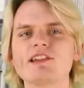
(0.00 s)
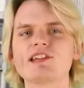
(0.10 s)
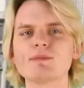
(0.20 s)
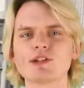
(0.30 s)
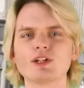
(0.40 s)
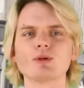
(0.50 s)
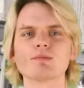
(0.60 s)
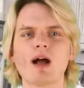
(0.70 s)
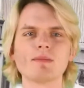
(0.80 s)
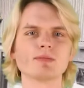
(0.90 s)
It seems like you
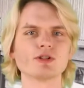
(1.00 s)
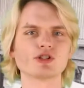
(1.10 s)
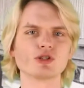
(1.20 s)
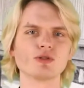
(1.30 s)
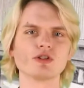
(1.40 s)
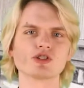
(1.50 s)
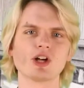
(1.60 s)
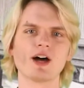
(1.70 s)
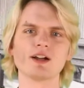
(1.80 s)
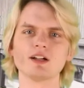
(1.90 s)
could probably shoot your
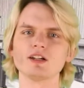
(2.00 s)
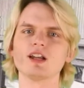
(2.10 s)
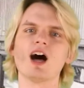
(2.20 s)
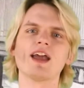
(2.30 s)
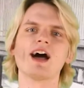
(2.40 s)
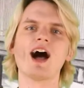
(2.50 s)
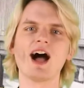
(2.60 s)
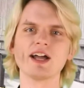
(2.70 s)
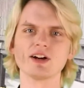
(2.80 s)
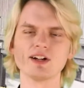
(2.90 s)
shot a lot
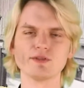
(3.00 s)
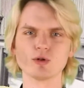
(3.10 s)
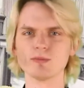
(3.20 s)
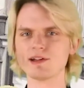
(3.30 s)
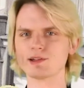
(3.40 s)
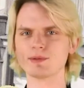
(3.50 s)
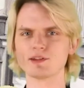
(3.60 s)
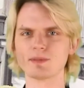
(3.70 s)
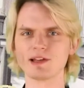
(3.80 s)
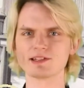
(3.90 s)
higher if you were messing with the
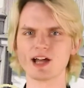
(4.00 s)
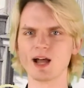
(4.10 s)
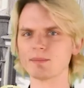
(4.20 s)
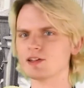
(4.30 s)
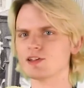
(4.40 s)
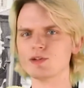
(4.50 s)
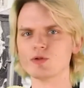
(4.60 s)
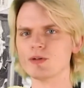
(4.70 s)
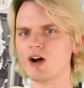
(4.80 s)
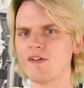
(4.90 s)
space-time
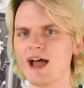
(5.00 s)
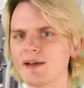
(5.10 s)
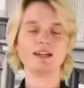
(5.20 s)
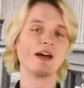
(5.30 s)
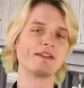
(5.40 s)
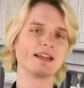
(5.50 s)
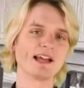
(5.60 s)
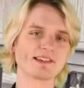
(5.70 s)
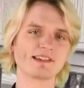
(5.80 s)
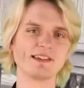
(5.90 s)
continuum and all that.
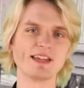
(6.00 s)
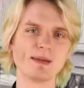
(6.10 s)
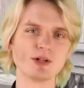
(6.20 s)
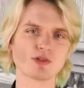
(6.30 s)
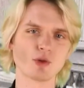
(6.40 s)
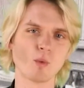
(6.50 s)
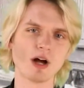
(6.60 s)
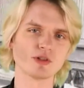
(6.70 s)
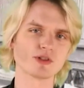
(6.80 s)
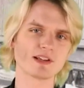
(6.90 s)
Nonetheless, the image of the
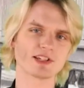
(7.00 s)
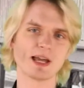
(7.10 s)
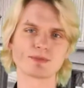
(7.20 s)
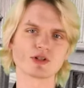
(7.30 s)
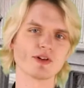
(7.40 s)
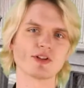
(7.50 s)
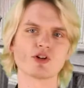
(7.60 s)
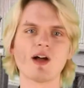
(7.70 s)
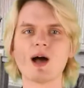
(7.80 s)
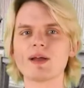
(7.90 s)
well-dressed hipster in the
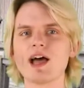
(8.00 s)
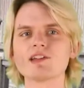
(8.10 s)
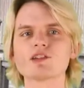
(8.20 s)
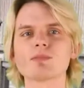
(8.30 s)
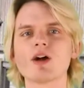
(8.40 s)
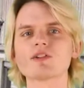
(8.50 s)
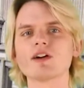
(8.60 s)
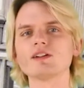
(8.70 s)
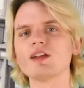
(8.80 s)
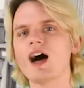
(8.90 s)
crowd has sparked
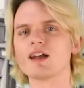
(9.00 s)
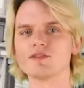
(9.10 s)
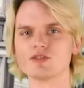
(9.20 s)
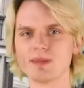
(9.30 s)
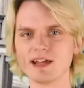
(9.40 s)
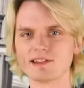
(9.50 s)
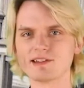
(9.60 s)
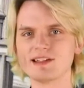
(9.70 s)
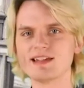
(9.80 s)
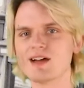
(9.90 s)
a lot of debate
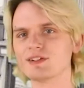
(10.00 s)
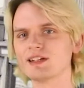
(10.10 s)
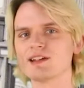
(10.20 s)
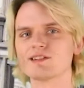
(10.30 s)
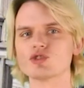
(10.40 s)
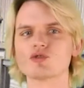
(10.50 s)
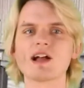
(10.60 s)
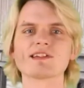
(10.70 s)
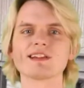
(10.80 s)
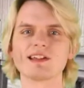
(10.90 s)
since he definitely doesn't
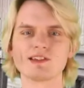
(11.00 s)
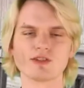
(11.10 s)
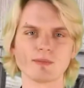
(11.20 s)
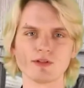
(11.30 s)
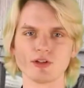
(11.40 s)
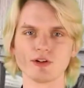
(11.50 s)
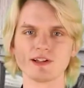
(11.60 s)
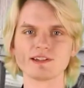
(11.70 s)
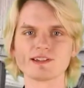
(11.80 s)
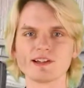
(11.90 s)
dress like he's from the
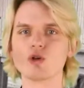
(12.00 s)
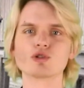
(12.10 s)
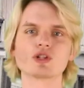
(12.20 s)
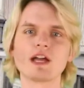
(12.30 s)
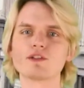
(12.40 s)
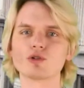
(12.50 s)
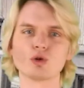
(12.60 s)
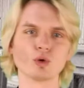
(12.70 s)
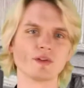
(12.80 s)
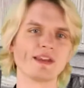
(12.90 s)
thirties. Those shades are
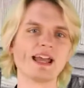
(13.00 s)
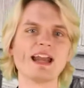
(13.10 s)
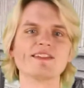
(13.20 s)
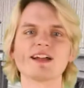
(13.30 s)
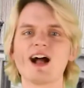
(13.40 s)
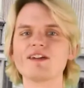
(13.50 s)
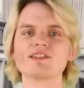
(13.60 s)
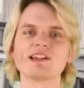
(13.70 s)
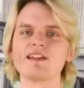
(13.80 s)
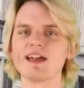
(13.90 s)
cooler than anything I've
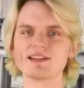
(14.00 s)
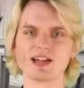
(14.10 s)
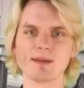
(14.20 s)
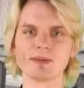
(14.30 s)
seen in that time